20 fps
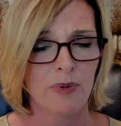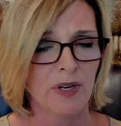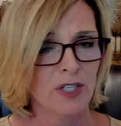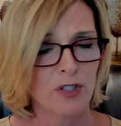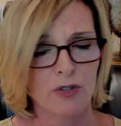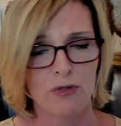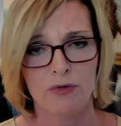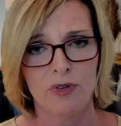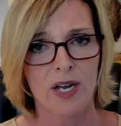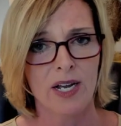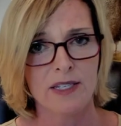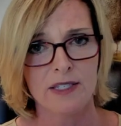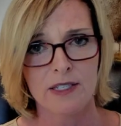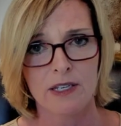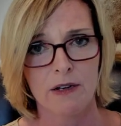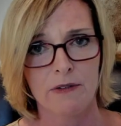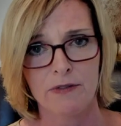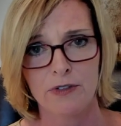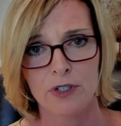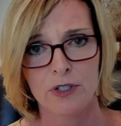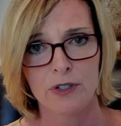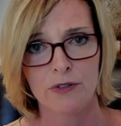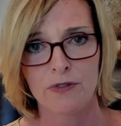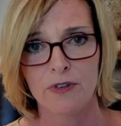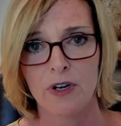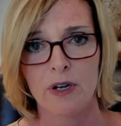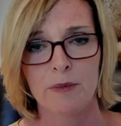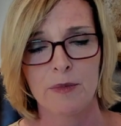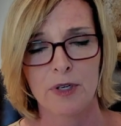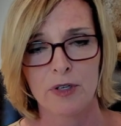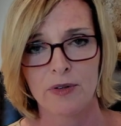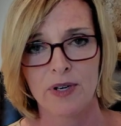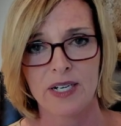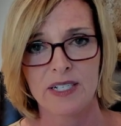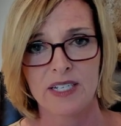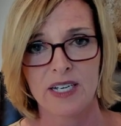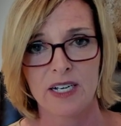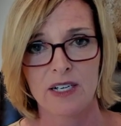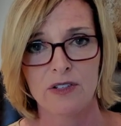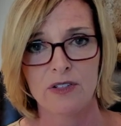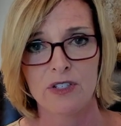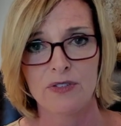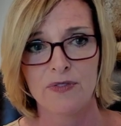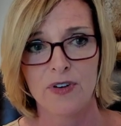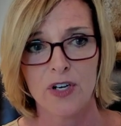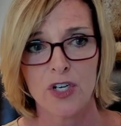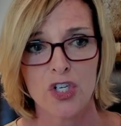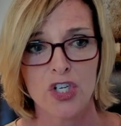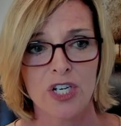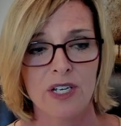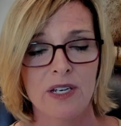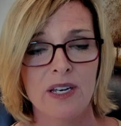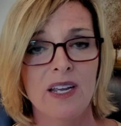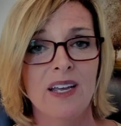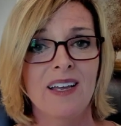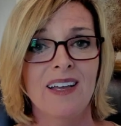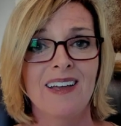I do not suffer from erectile dysfunction.